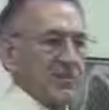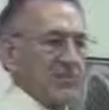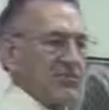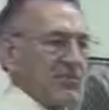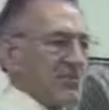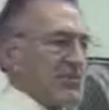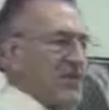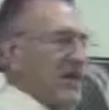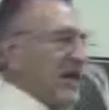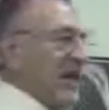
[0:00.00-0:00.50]

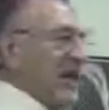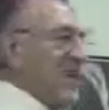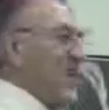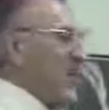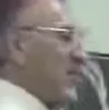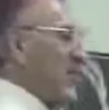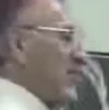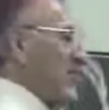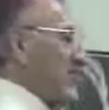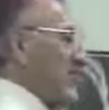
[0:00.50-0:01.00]
We still
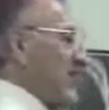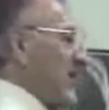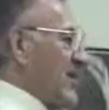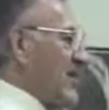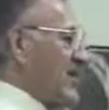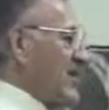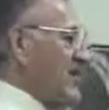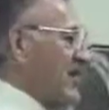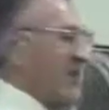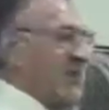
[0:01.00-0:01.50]
labor for the
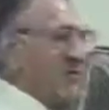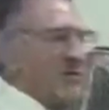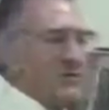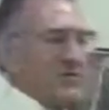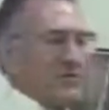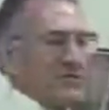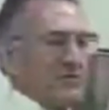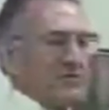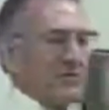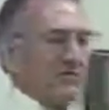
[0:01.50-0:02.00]
bread that
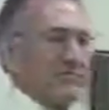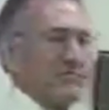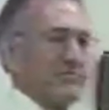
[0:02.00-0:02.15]
perishes.